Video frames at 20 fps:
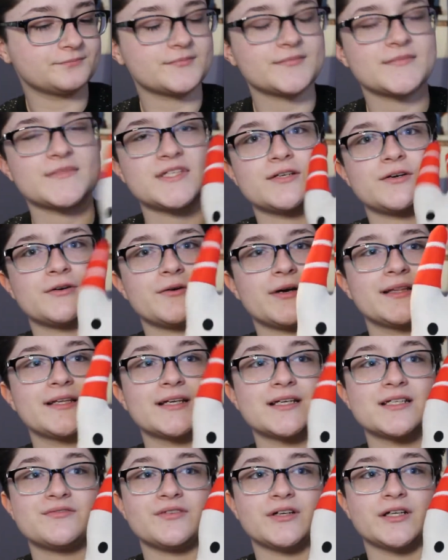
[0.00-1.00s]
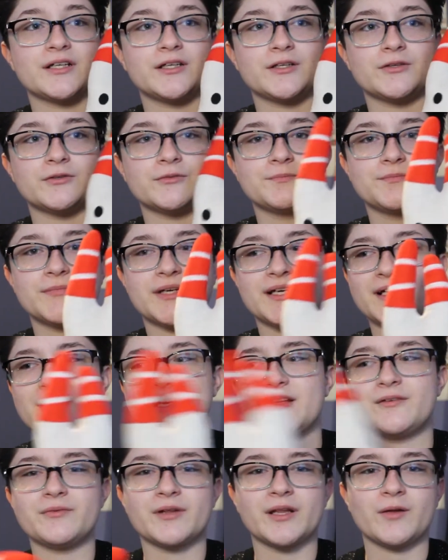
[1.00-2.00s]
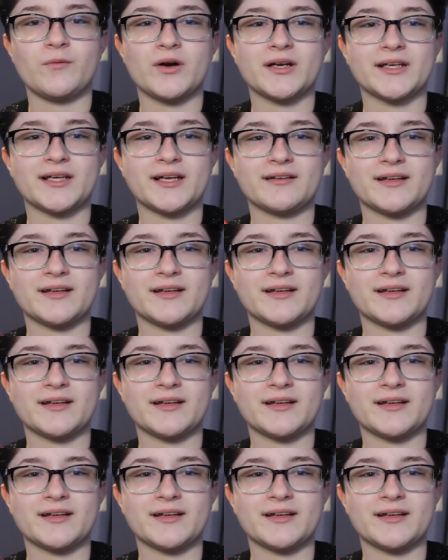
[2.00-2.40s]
So I think it's very cute. And I didn't really want to get